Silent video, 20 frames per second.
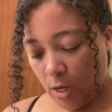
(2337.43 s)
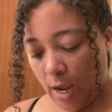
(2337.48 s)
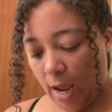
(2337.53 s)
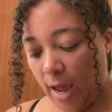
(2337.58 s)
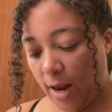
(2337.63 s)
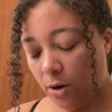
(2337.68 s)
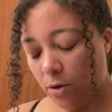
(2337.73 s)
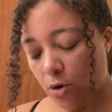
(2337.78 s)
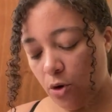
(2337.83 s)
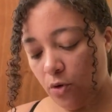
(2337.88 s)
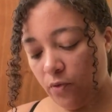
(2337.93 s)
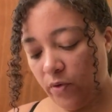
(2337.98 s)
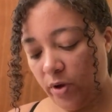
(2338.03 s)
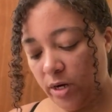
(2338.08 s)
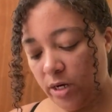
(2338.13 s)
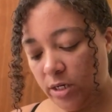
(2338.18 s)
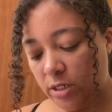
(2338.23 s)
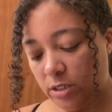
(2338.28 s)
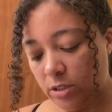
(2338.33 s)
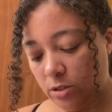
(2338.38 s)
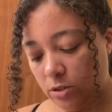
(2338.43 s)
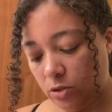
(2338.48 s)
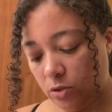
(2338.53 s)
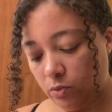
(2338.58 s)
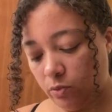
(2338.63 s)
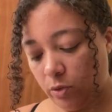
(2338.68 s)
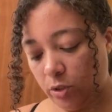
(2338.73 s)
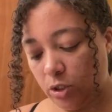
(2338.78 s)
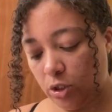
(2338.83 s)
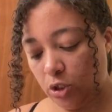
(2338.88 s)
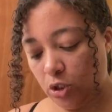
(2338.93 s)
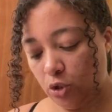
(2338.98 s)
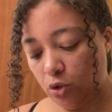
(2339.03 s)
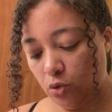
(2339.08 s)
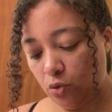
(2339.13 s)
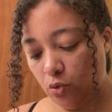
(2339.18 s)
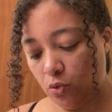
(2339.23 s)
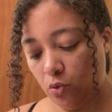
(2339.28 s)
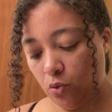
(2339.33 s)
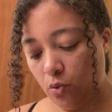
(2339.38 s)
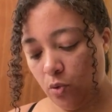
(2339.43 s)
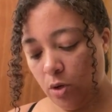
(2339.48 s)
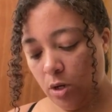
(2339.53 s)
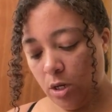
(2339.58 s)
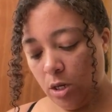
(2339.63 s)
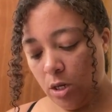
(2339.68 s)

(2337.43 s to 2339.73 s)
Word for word: I don't know if I need to switch to